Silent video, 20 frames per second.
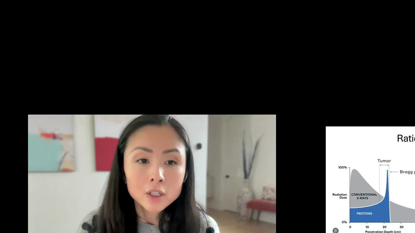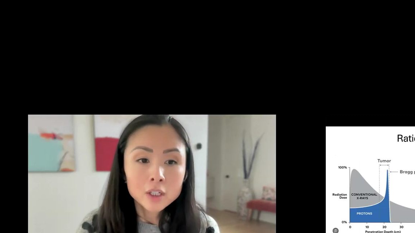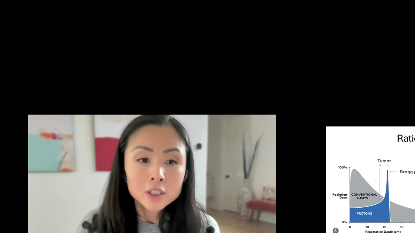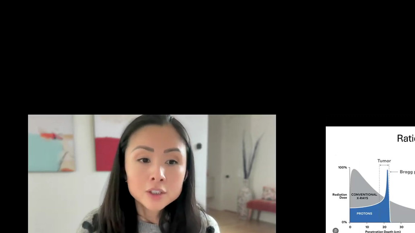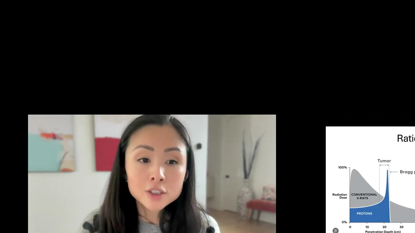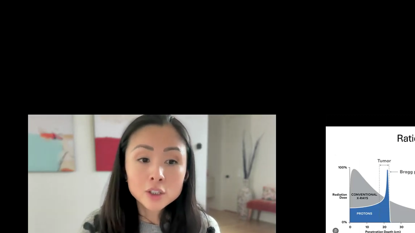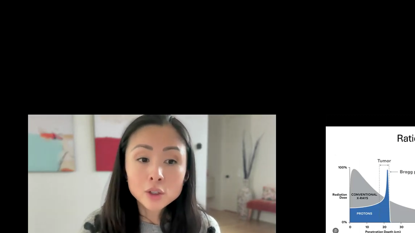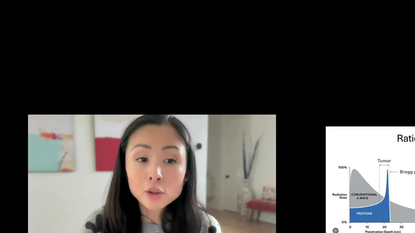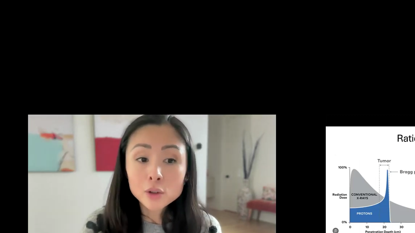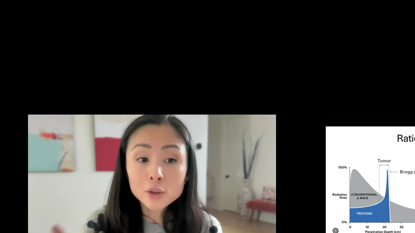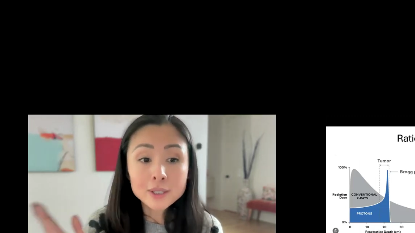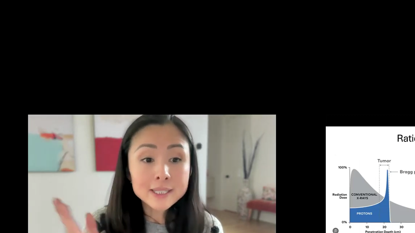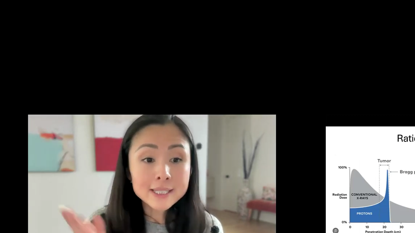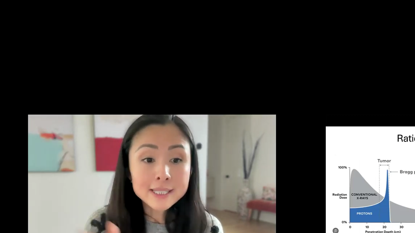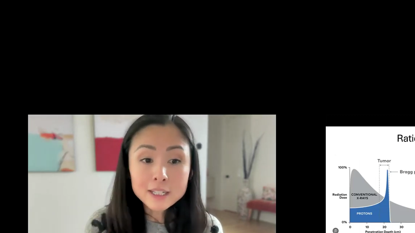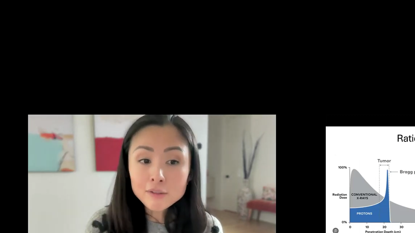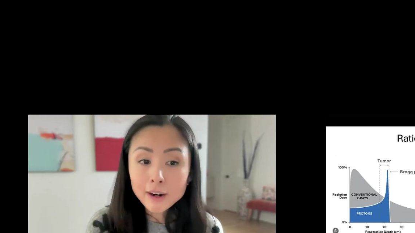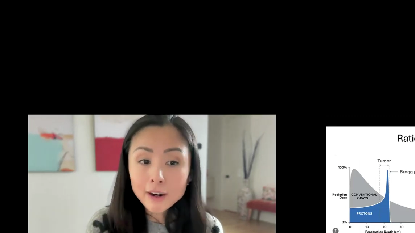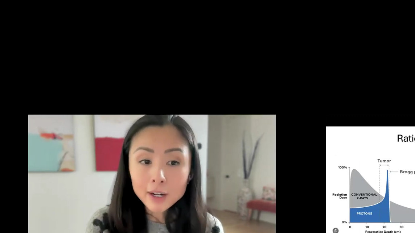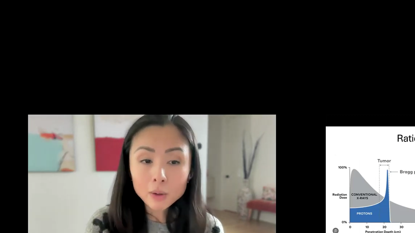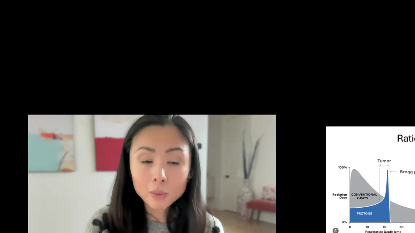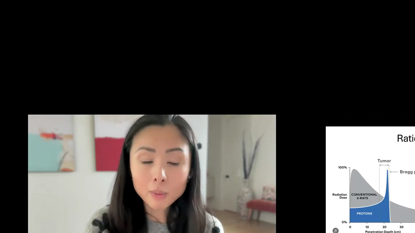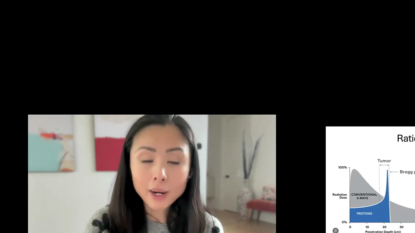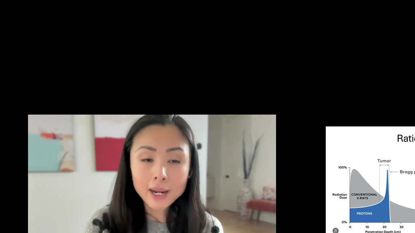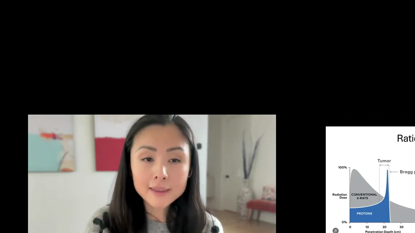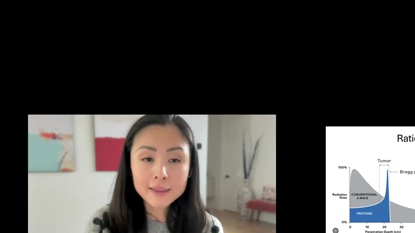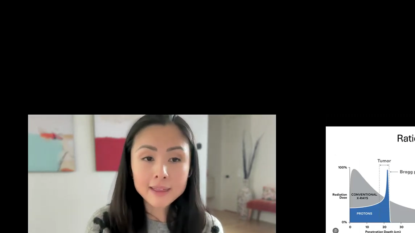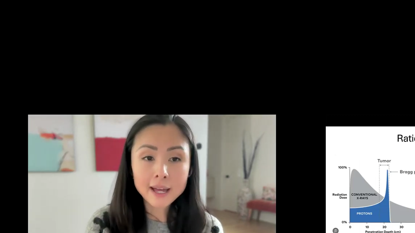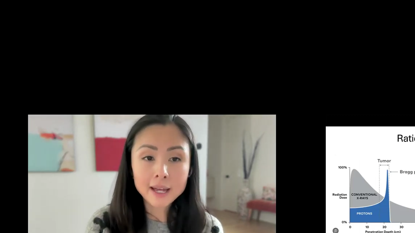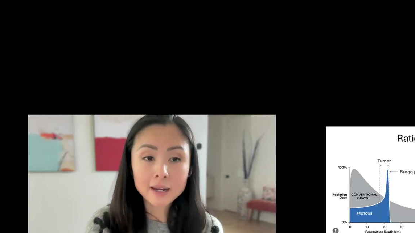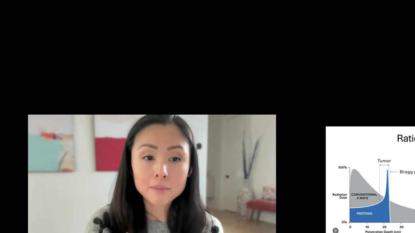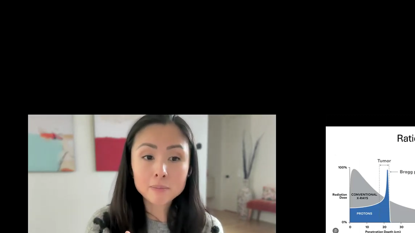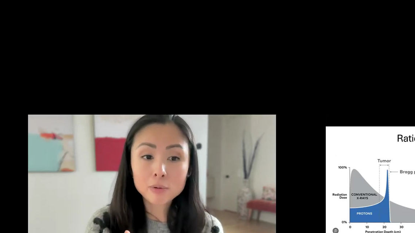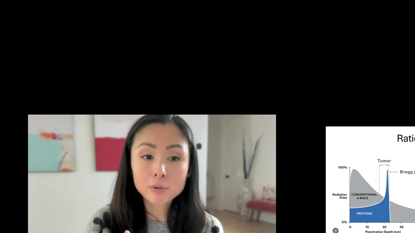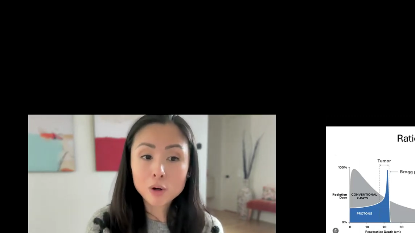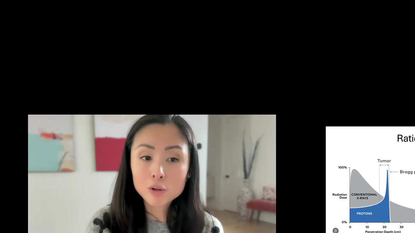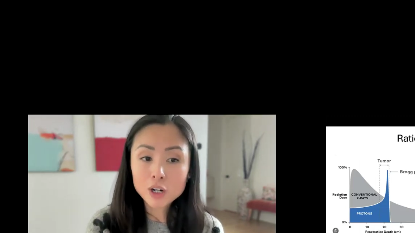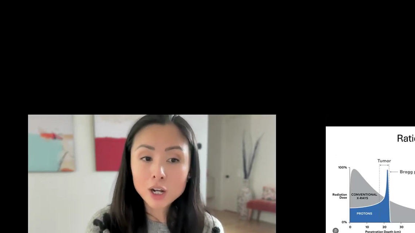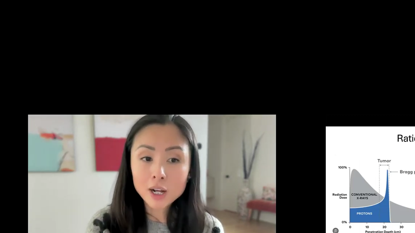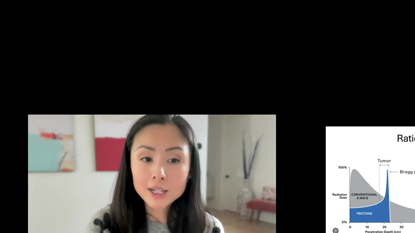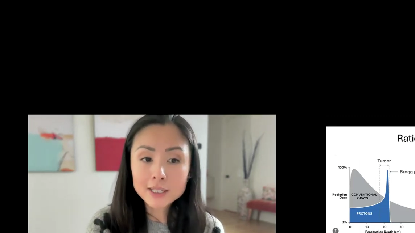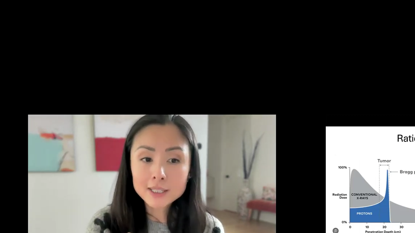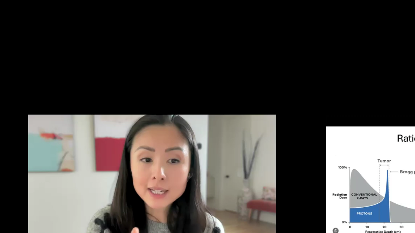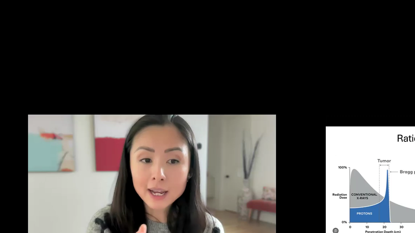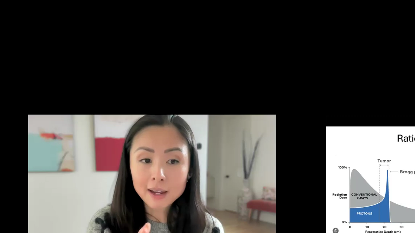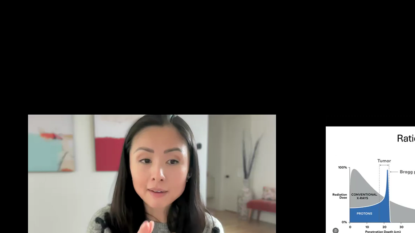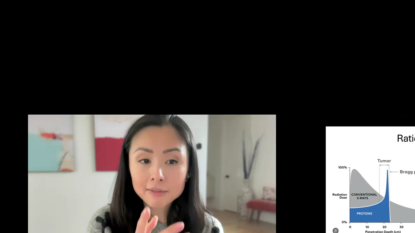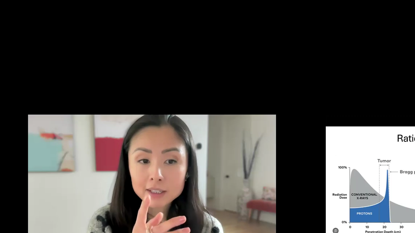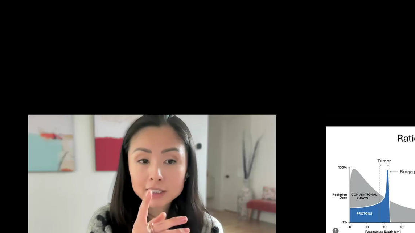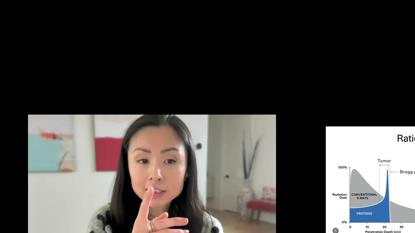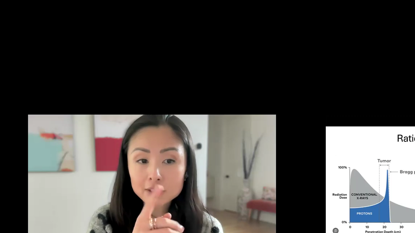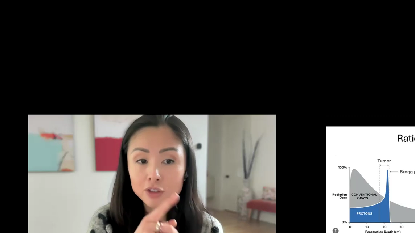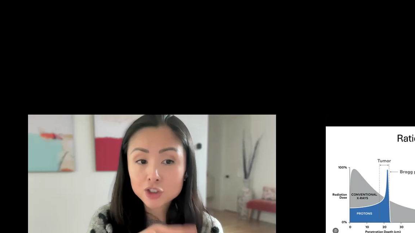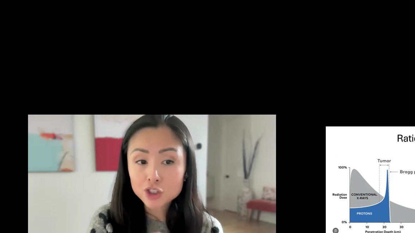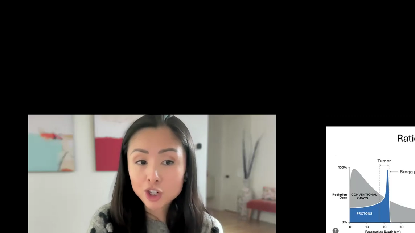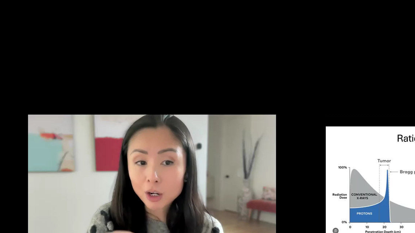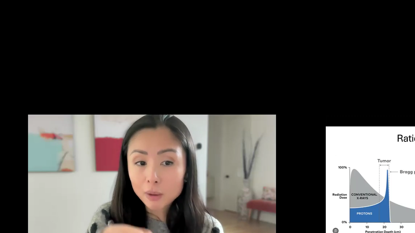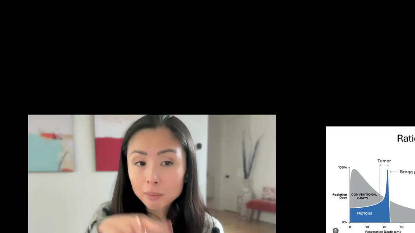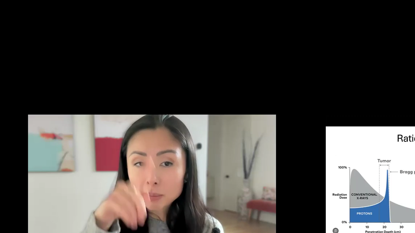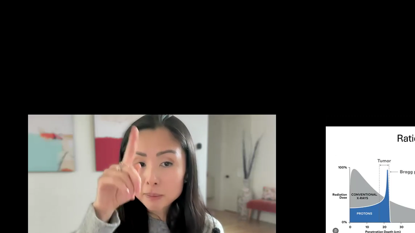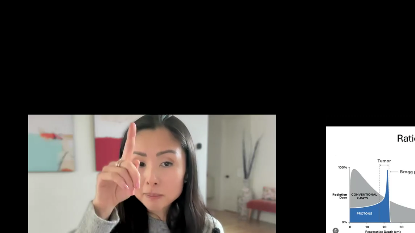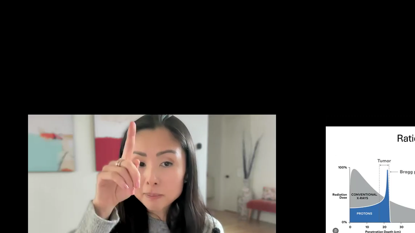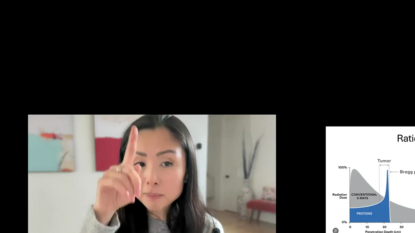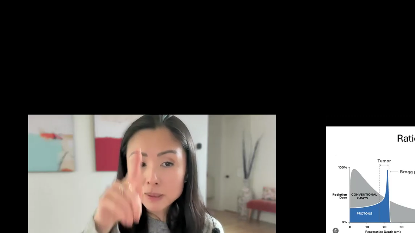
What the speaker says: So you can see right away that protons have this sharp